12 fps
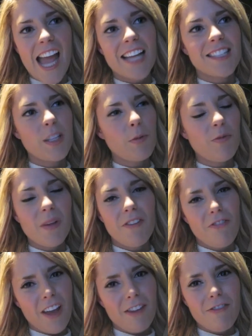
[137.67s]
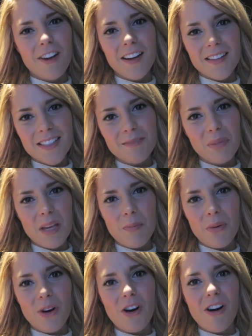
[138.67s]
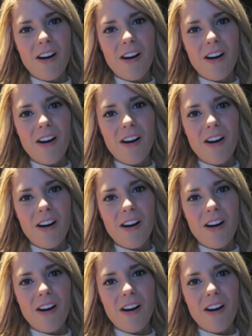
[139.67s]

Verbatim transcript: And some of my favorite people.